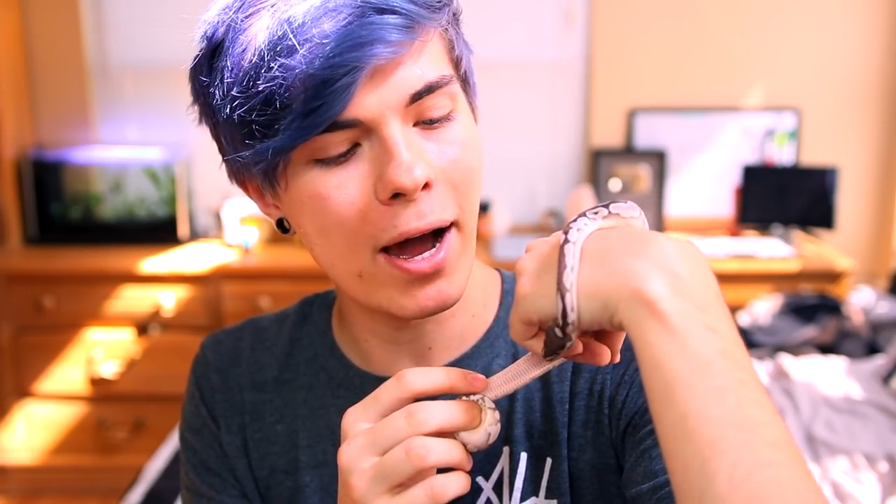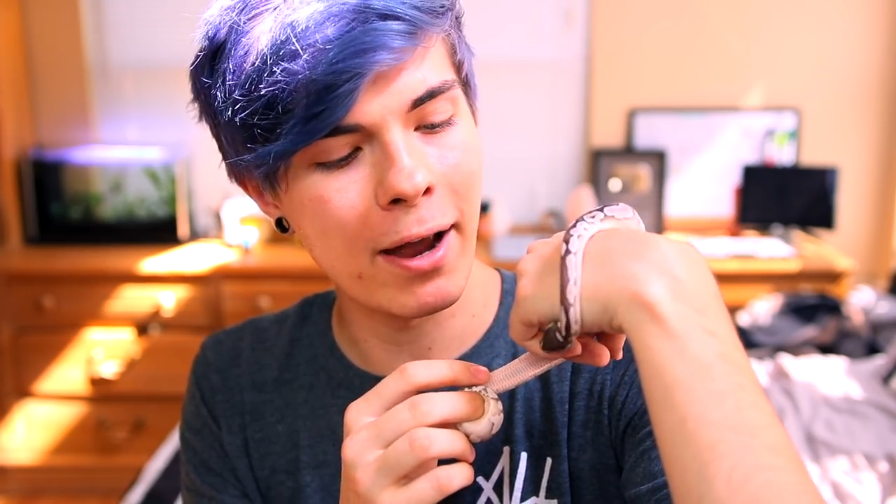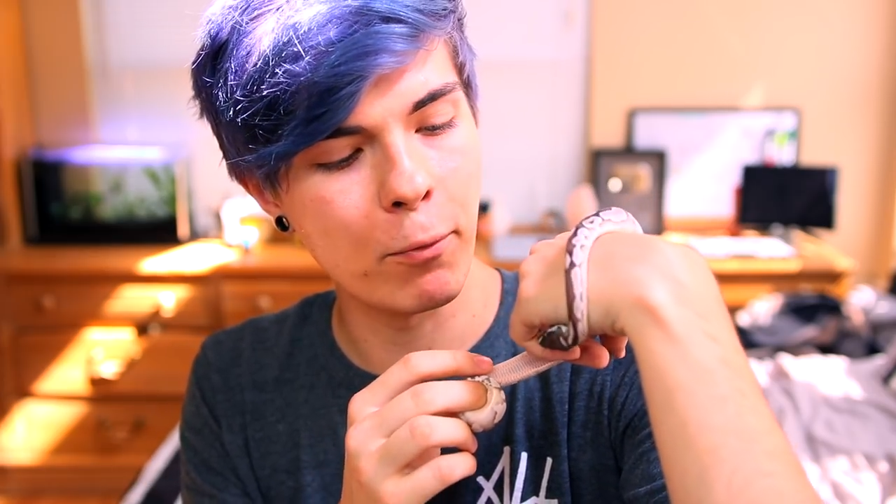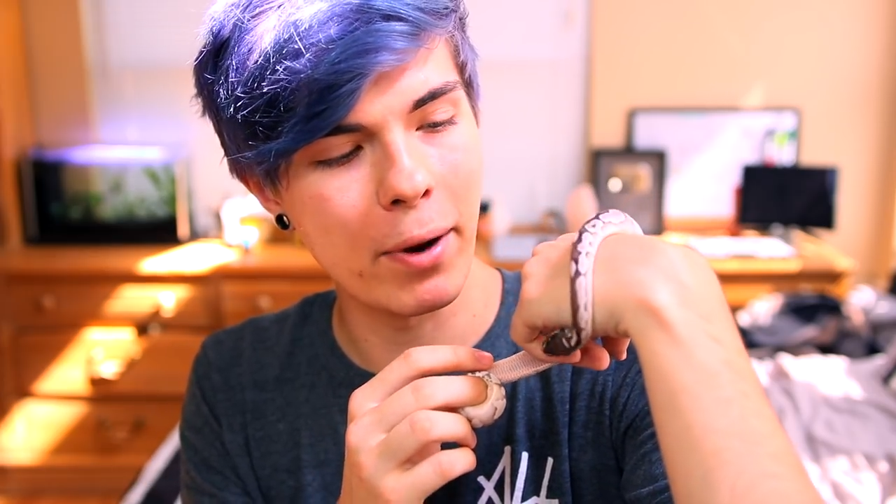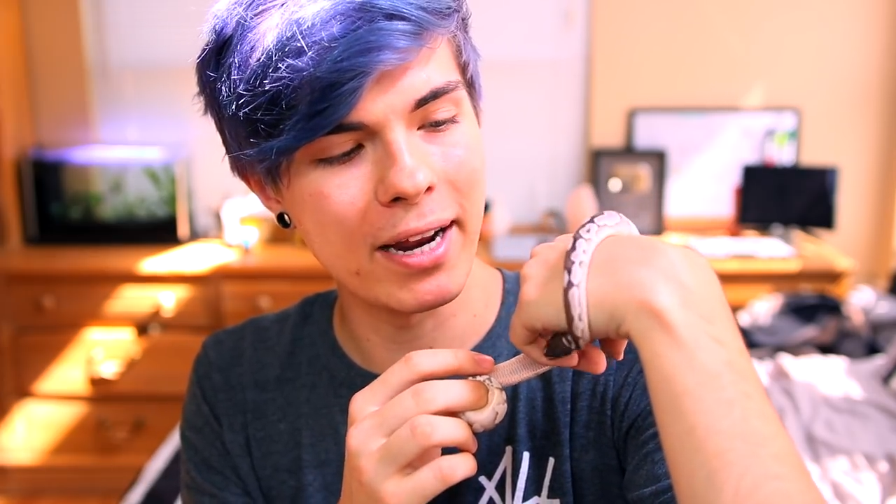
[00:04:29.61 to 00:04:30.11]

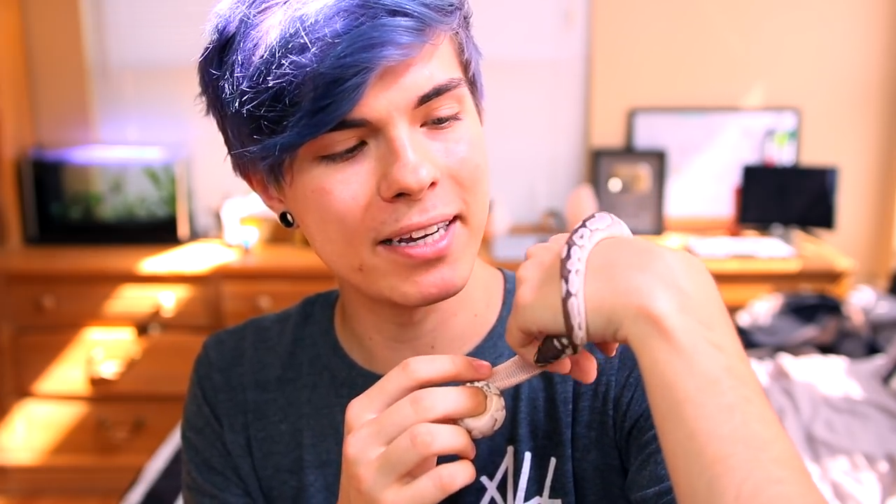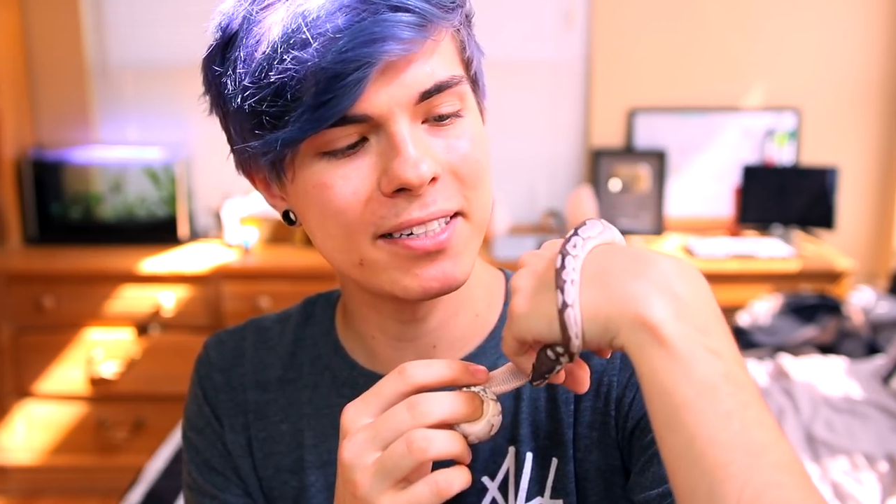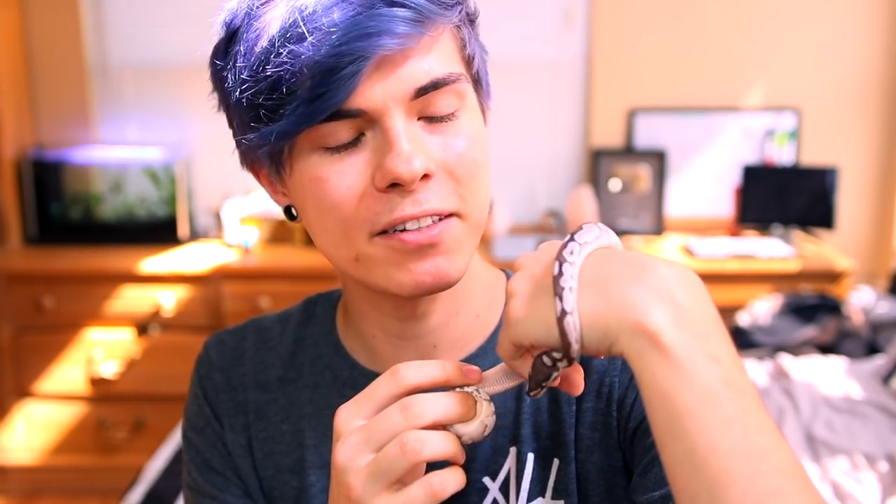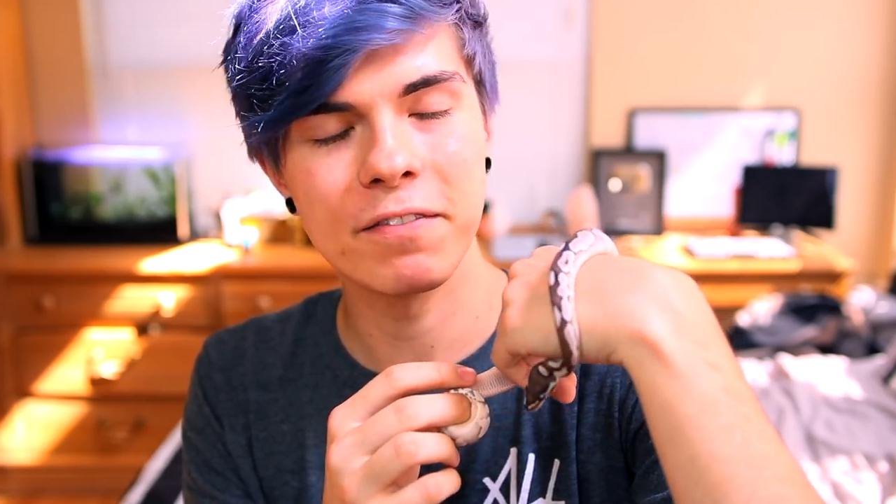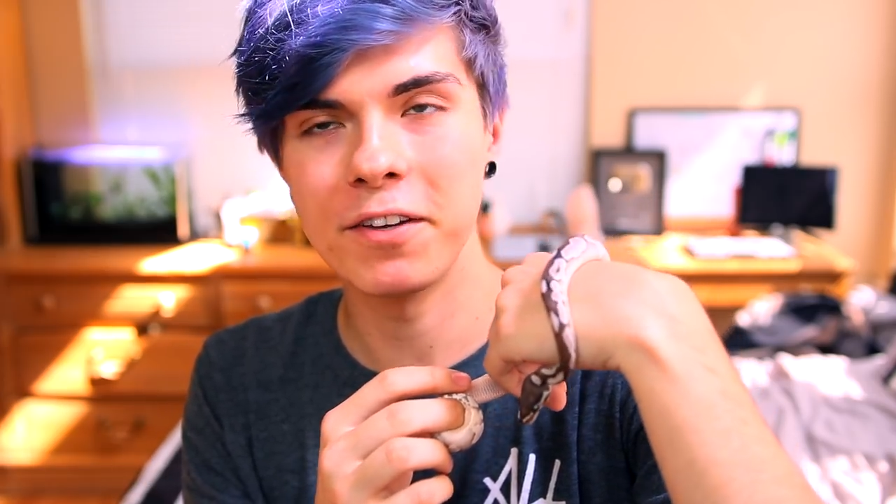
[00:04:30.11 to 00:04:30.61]
I
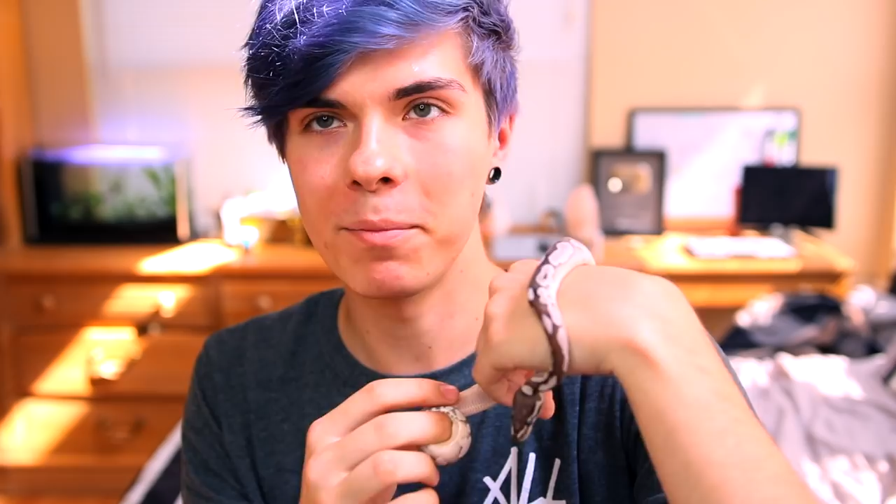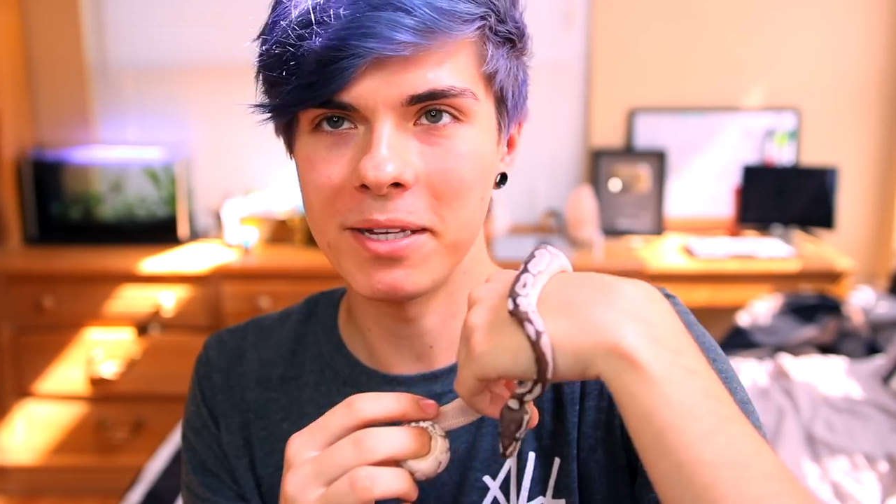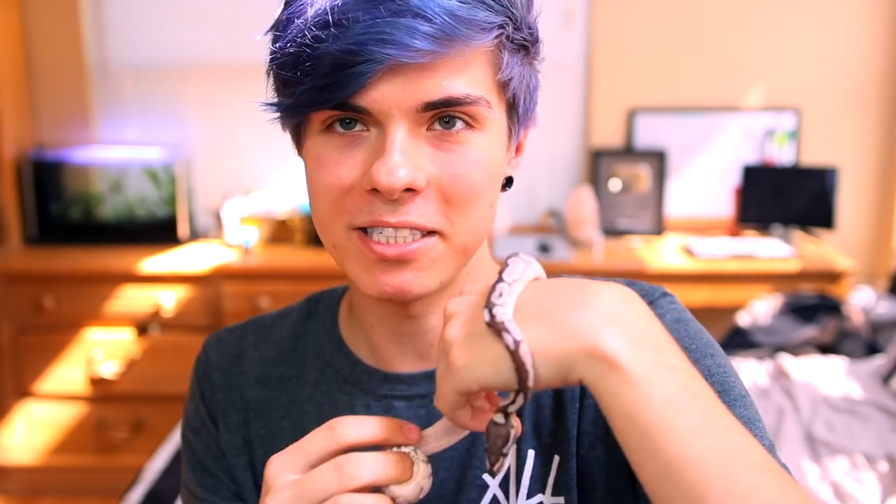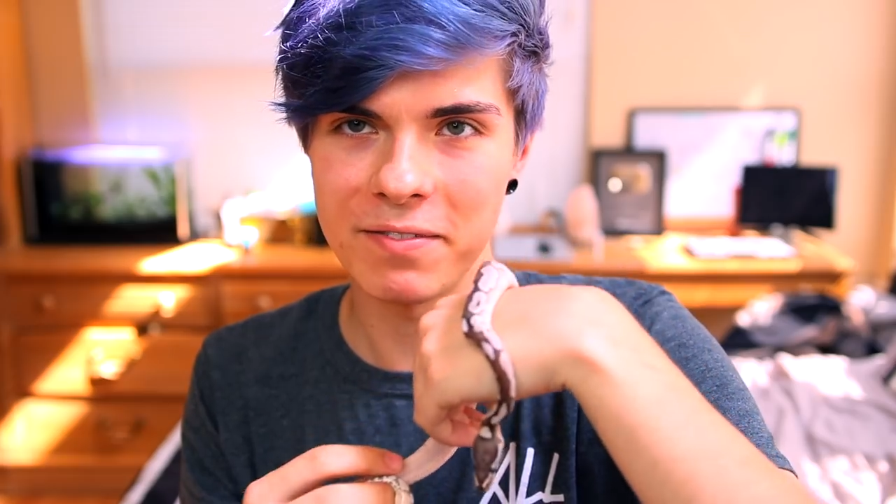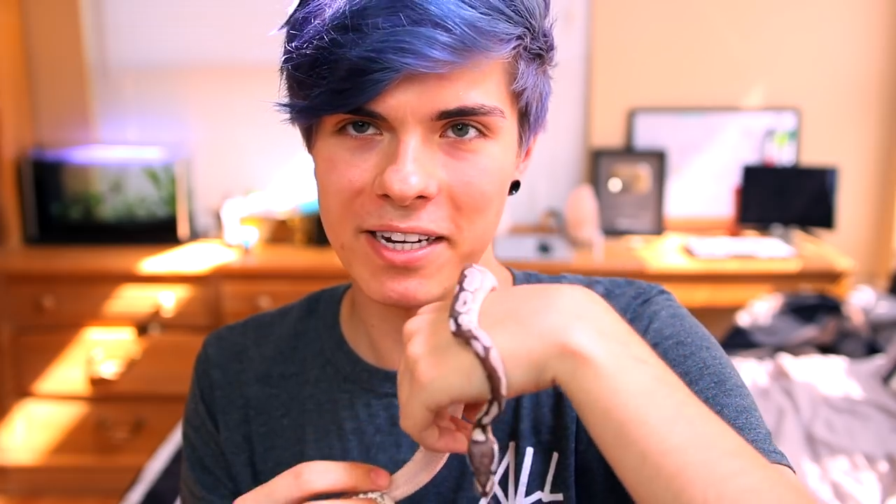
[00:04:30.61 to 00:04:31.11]
waited to film
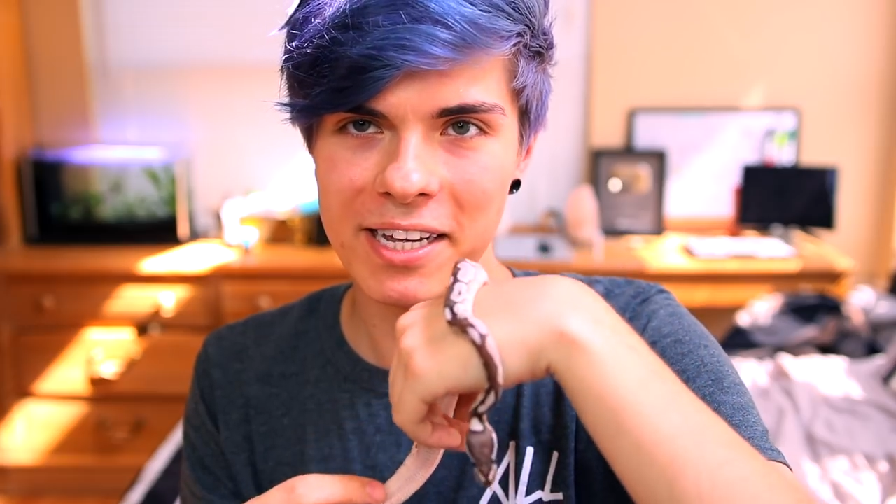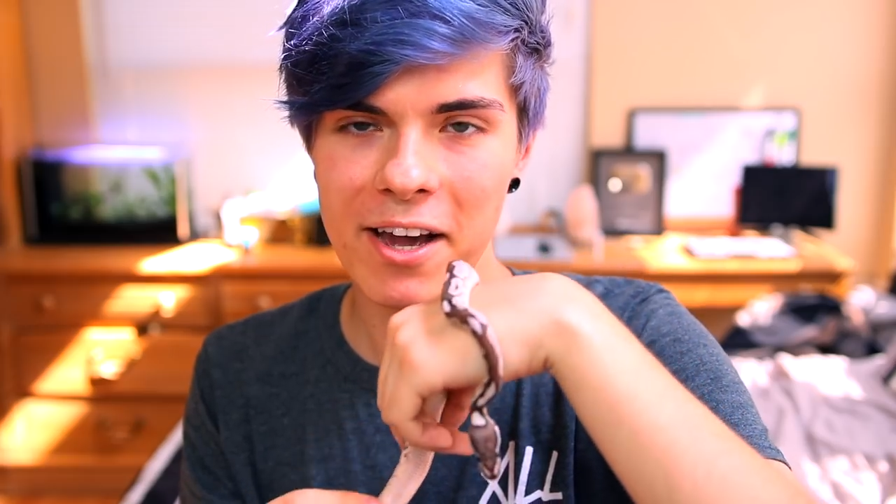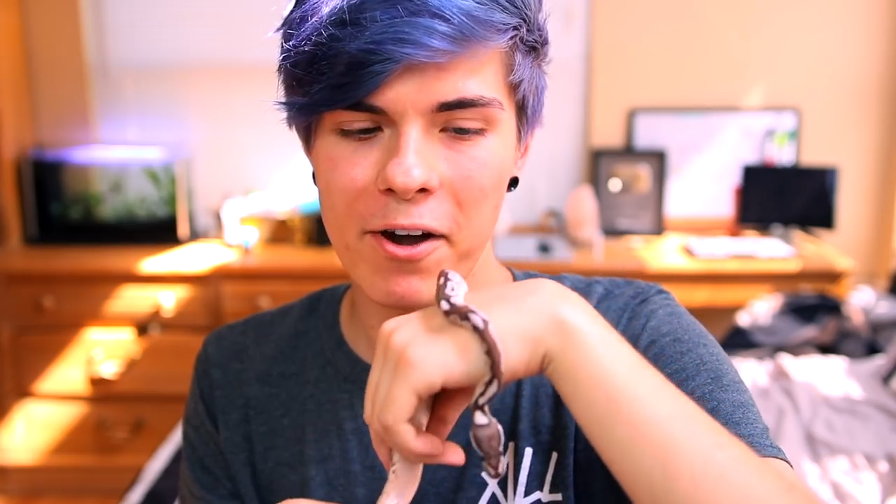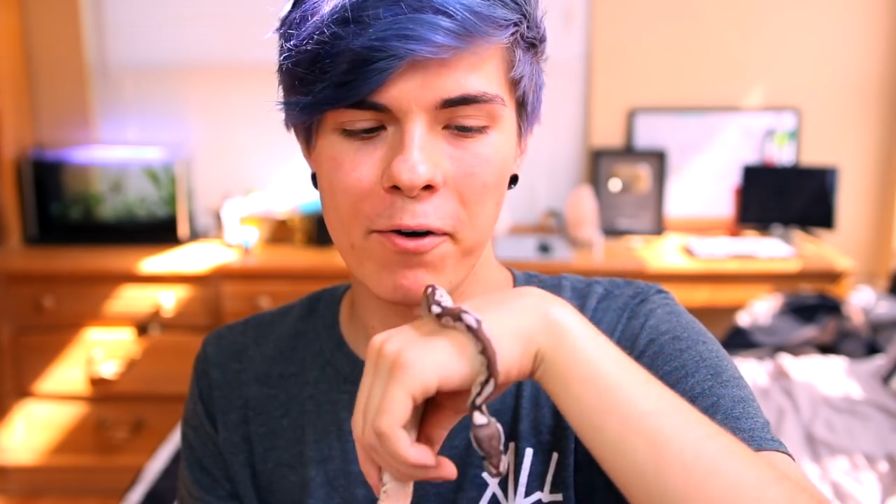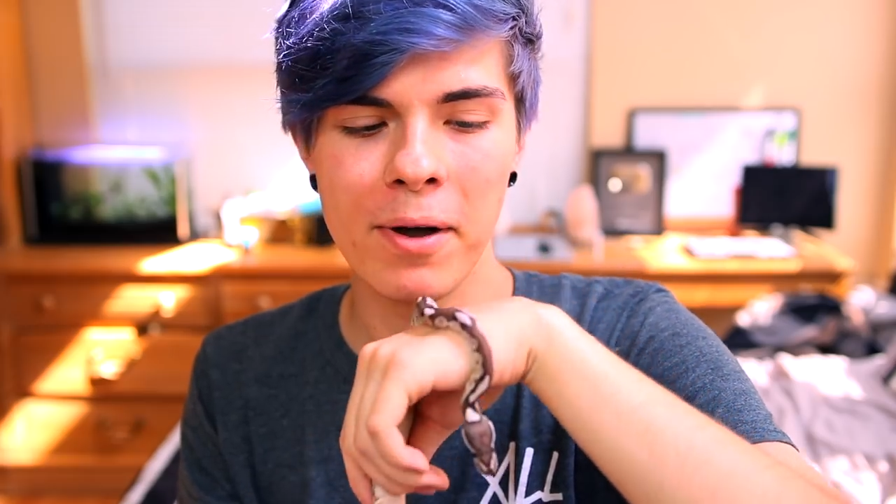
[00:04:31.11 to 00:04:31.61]
this
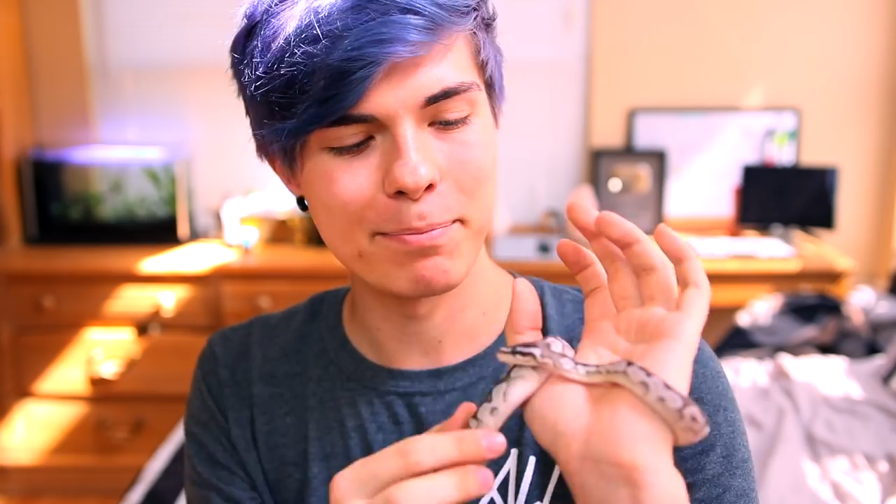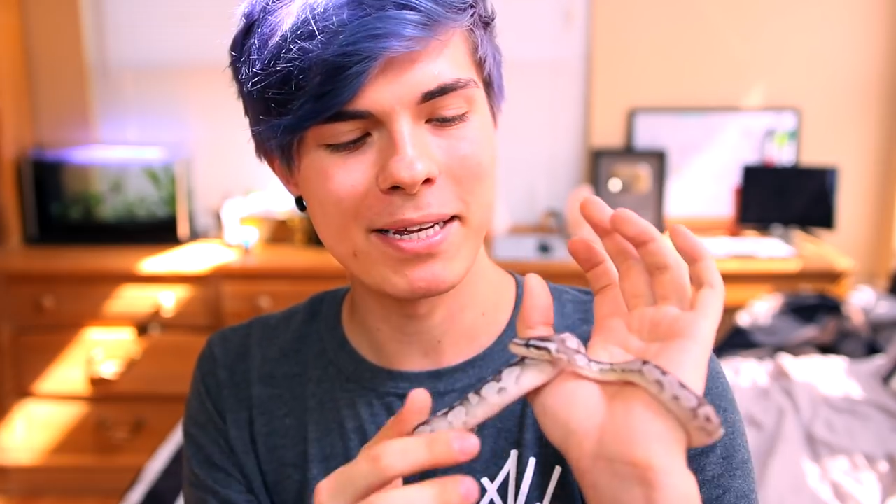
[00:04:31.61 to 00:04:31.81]
video